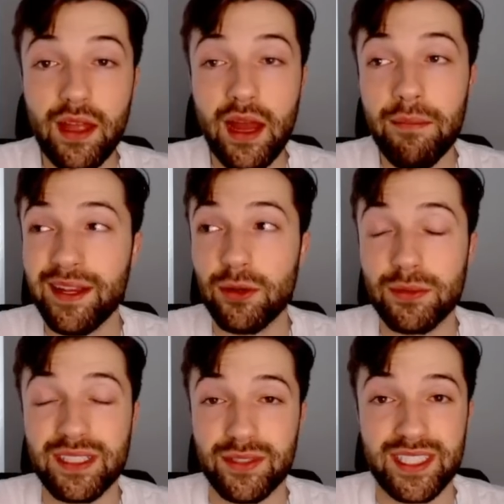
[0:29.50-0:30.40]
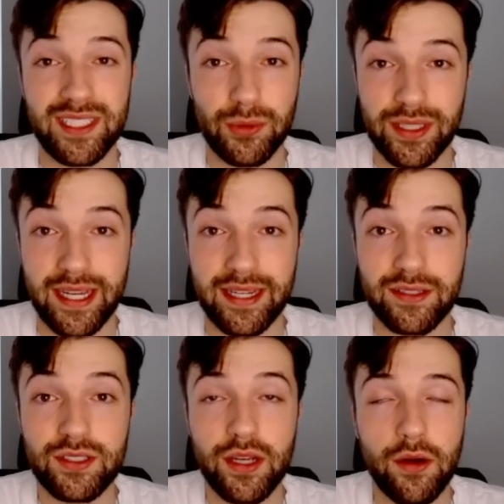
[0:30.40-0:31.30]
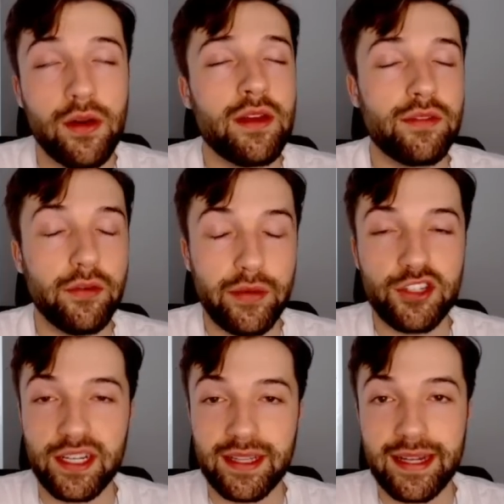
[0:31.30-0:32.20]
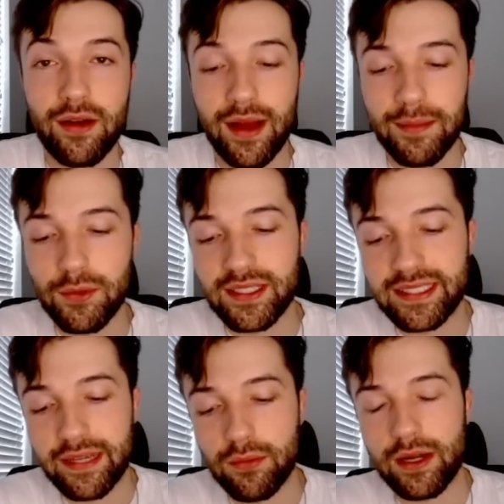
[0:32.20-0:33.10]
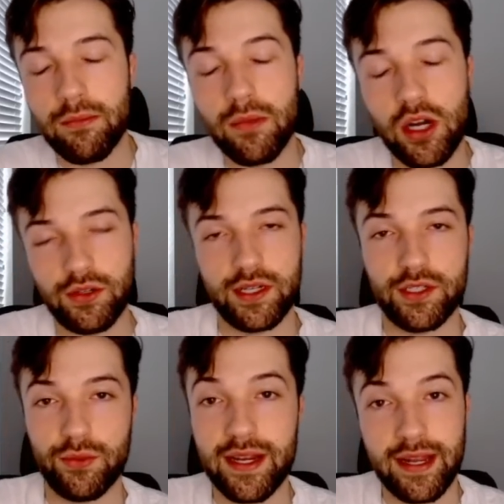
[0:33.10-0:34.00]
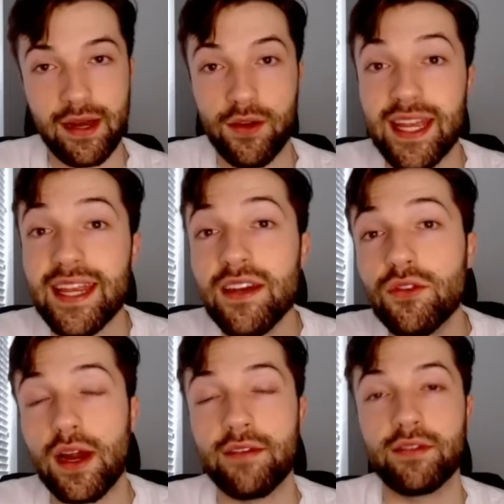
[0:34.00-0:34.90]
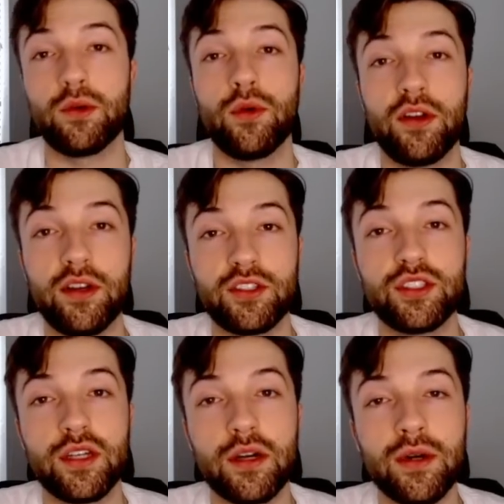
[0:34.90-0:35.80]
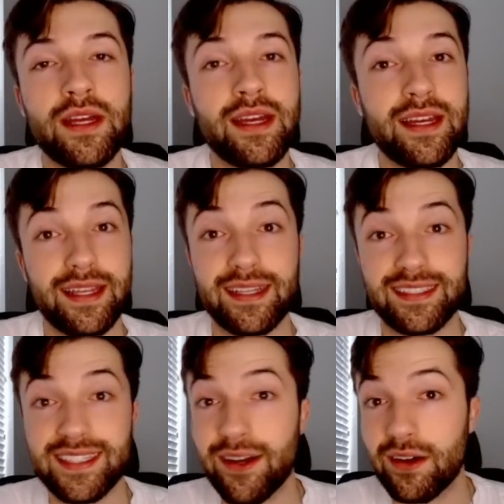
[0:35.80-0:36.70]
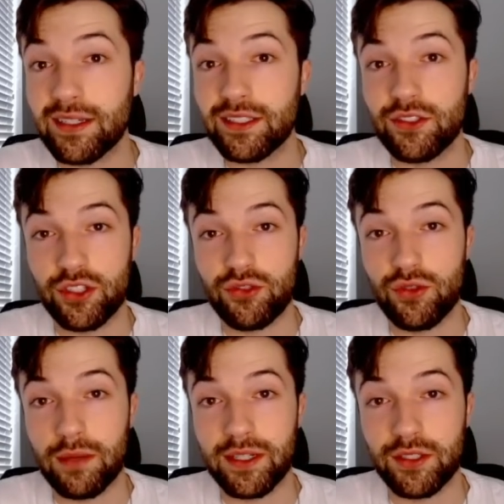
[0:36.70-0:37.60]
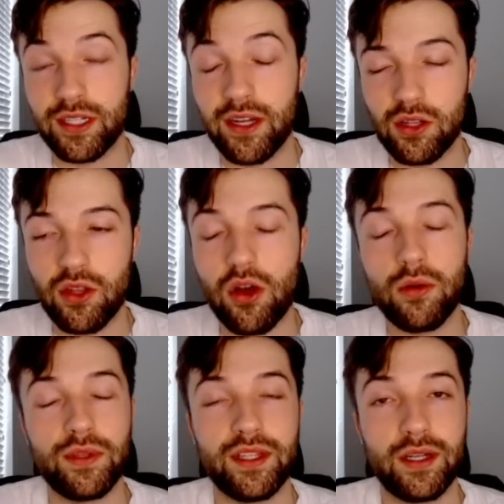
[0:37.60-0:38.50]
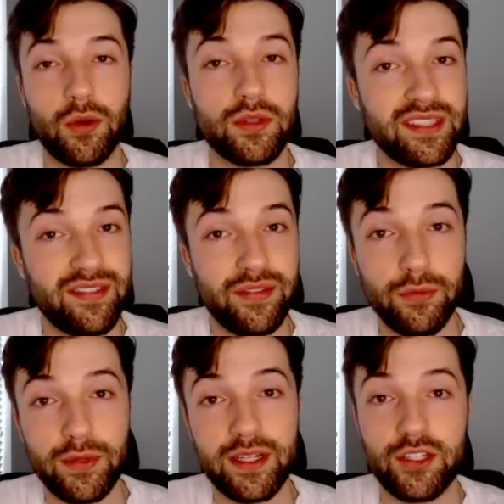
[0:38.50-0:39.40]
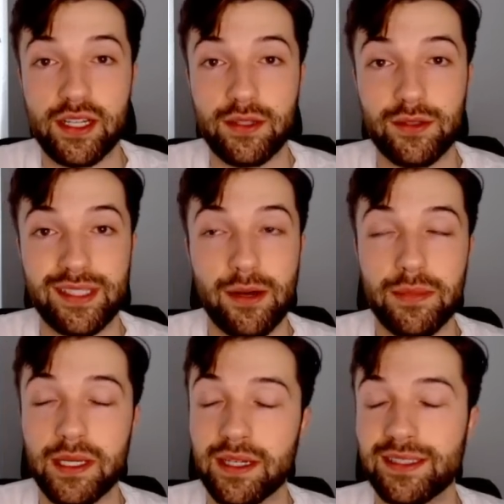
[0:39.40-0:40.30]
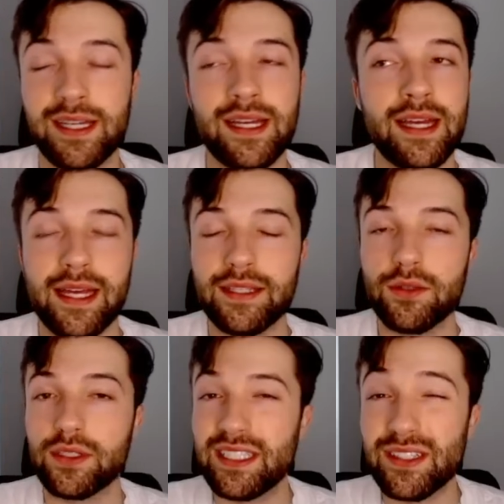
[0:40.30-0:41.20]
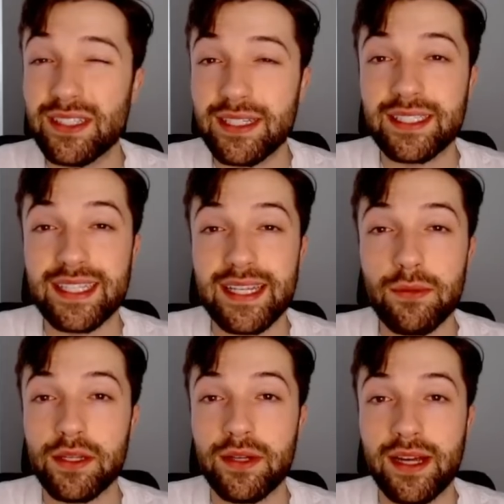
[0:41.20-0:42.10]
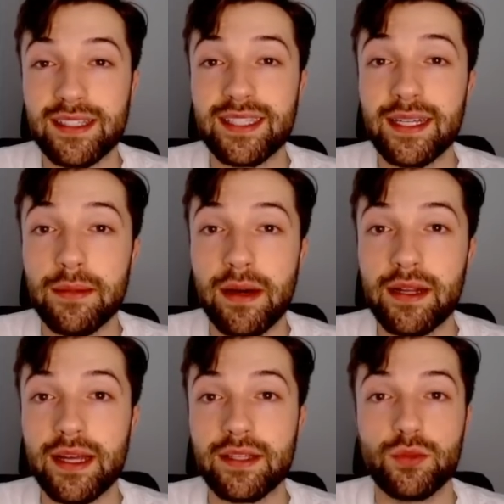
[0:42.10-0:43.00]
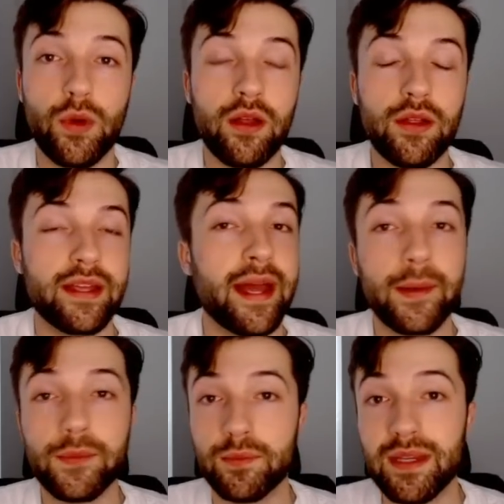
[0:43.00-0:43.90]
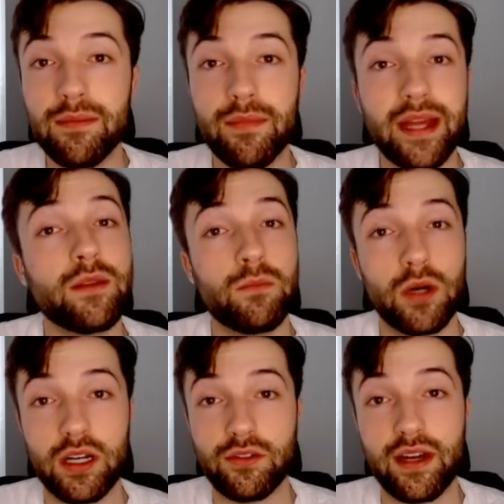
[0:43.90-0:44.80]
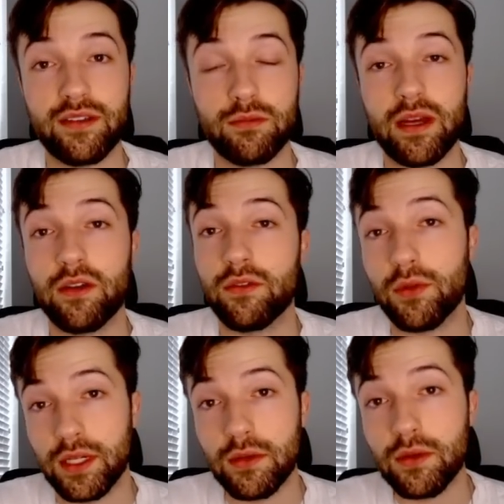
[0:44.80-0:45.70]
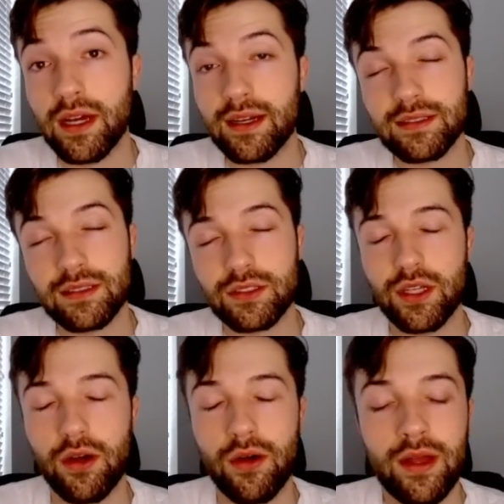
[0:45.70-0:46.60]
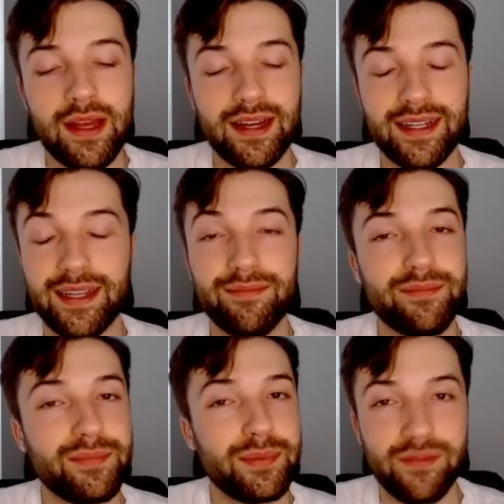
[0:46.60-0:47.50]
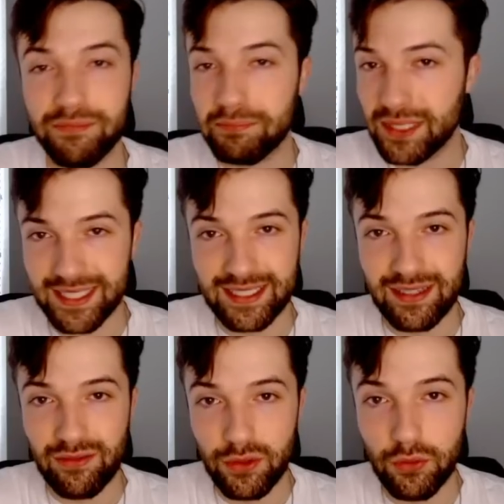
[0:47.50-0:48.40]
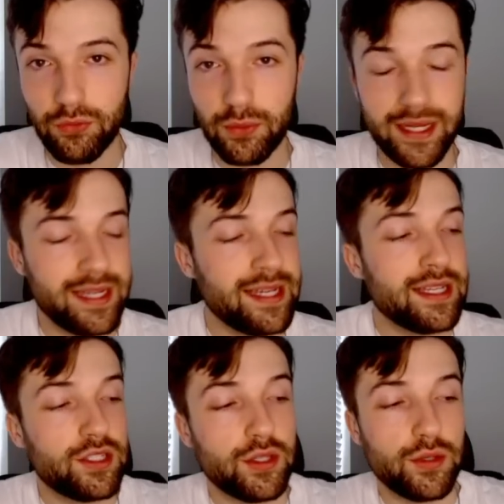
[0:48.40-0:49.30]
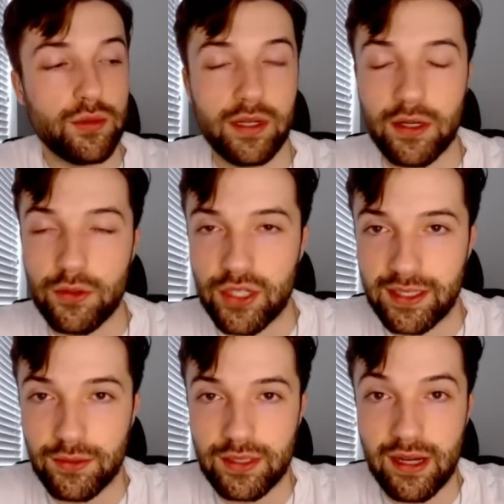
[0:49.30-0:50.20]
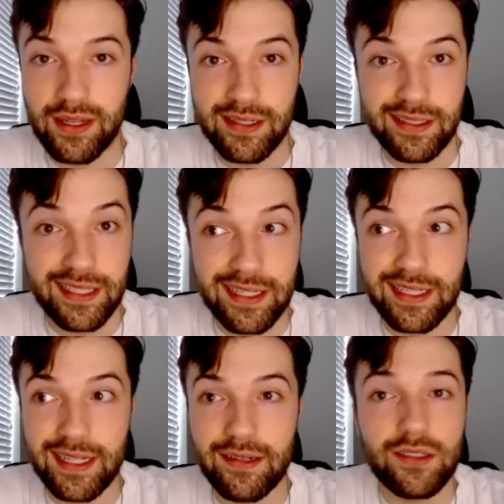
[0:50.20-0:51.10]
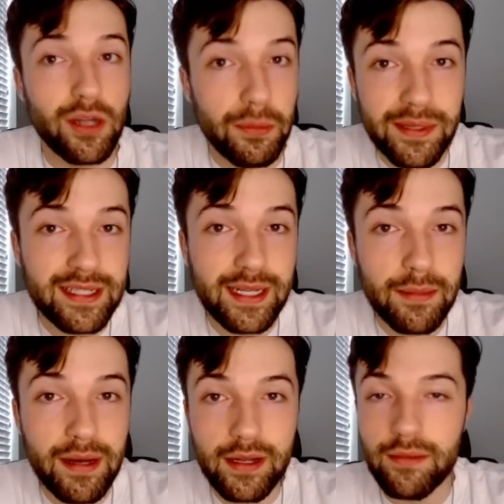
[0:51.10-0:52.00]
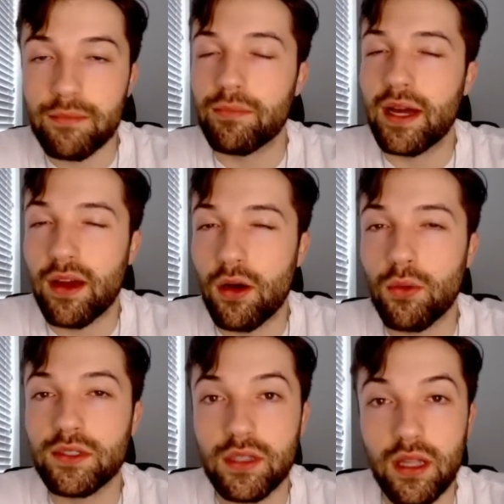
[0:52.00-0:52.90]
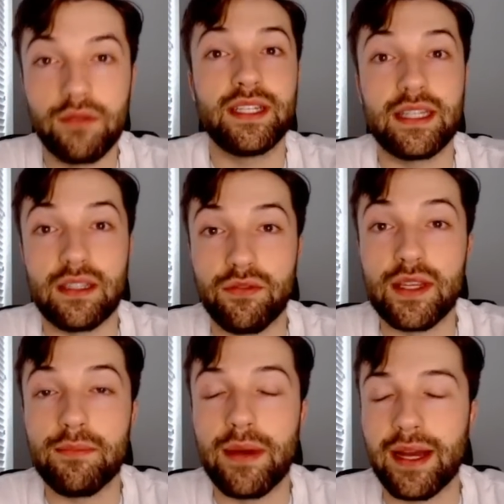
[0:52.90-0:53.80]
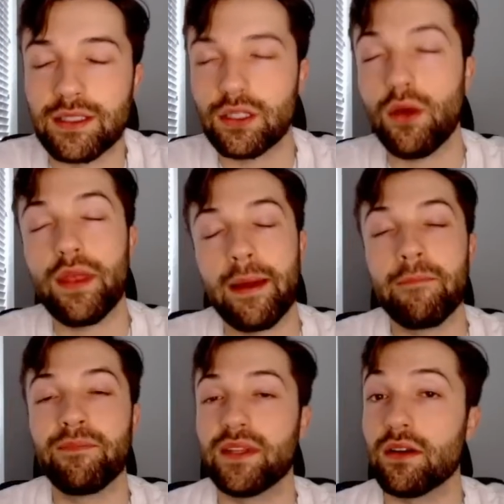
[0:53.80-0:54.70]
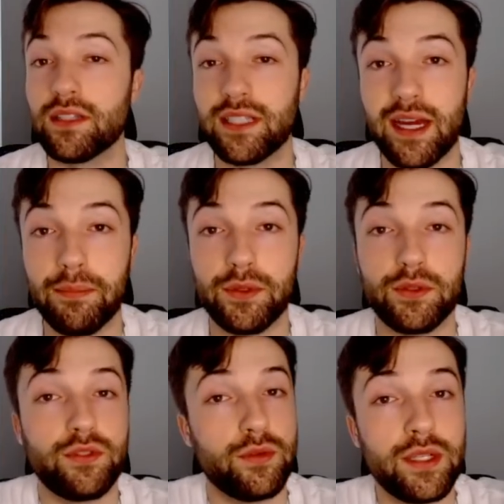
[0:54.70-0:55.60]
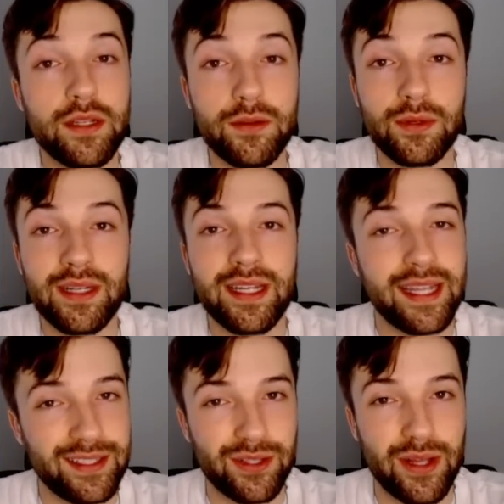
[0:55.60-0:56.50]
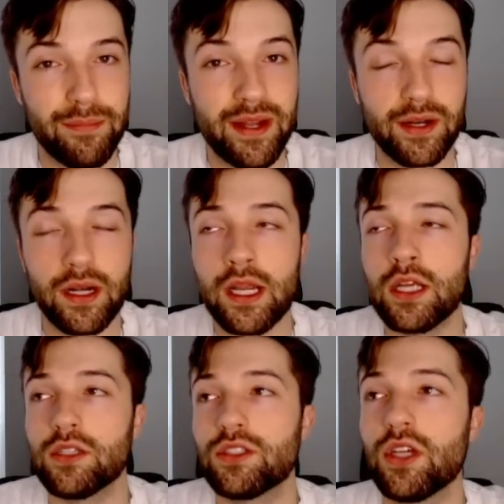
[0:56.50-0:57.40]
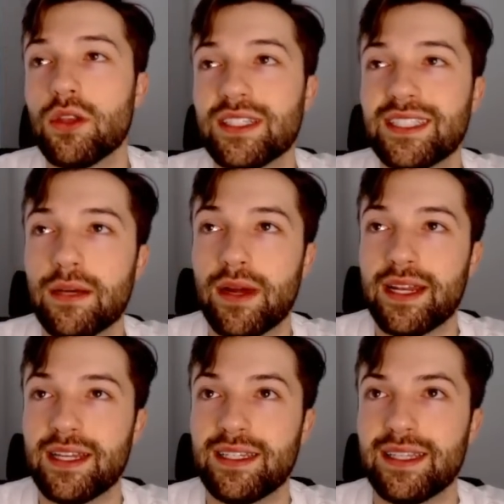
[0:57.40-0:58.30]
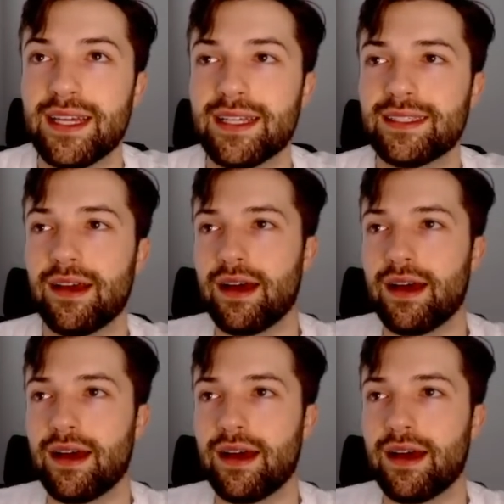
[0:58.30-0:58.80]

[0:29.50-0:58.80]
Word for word: I make it almost every single day, so feel free to check that out. I'm doing seven round mock drafts right now in draft order, so yeah, Seahawks just dropped yesterday along with the Colts. Feel free to check those out because it's always good to see what you guys think about it as well. It helps me make the mock drafts better for you guys, so again, please feel free to go check those out. And then again, don't be a dick about it, but I always love to get the feedback so that the content I produce for you is a lot better. So let's get right into this.